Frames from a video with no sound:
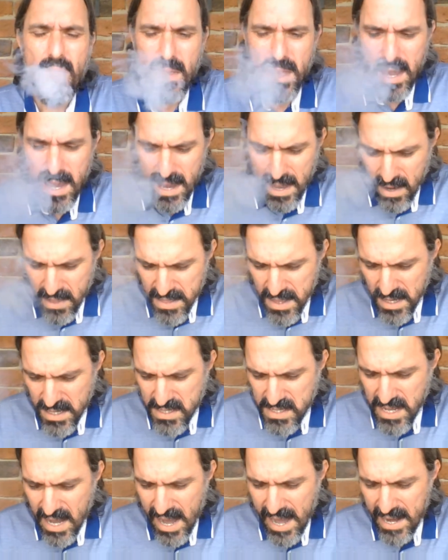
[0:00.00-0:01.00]
And I think
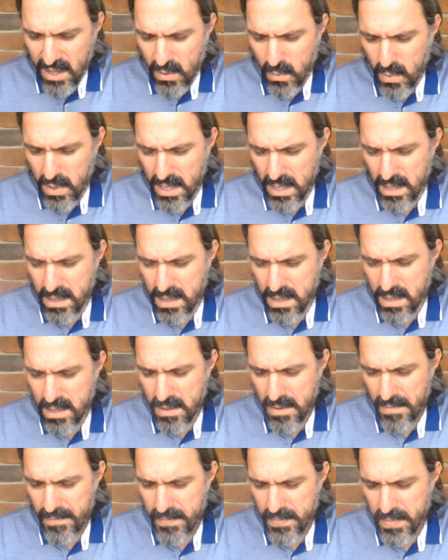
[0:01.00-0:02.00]
starting with
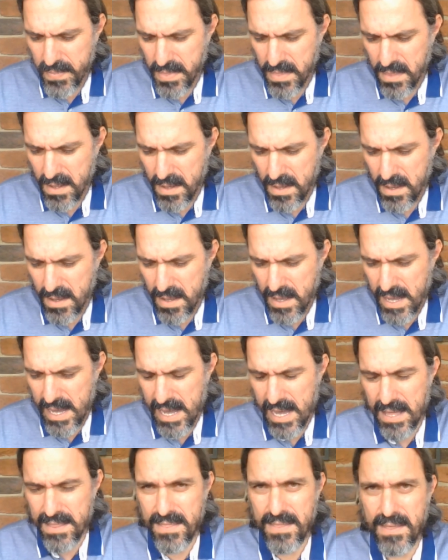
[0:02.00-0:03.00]

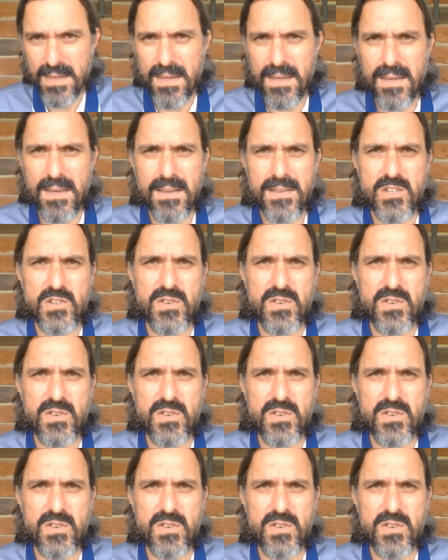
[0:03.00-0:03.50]
the